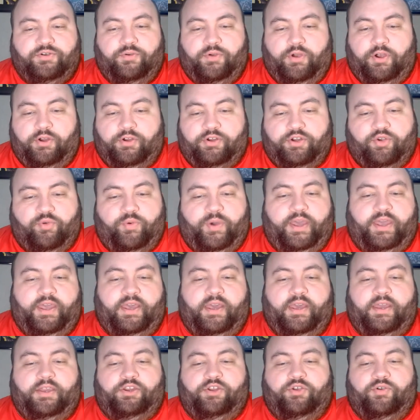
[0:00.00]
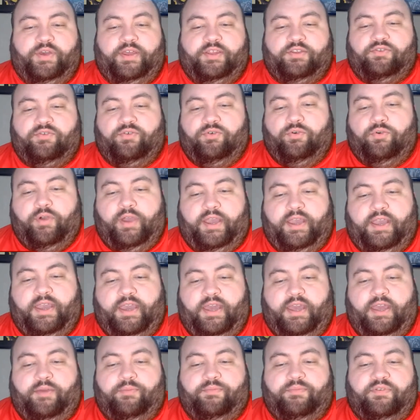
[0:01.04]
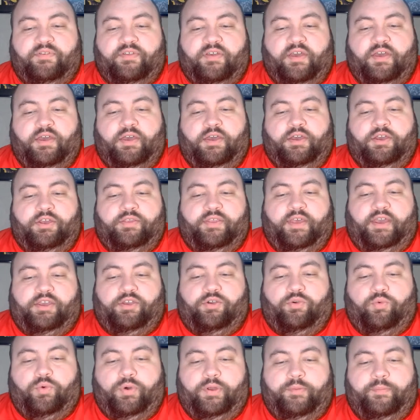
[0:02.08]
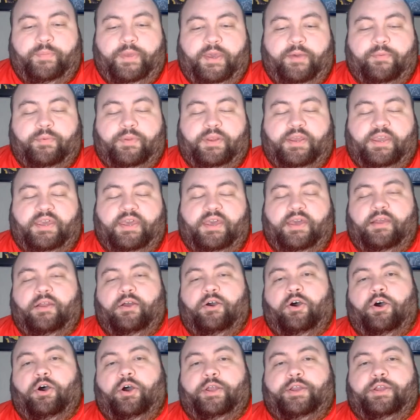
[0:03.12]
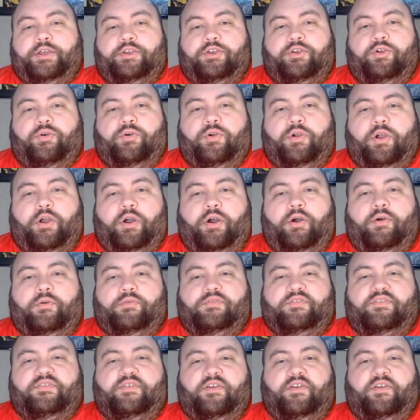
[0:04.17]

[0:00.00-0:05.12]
You earn your way in. You get two great games that you wouldn't be able to get on your own.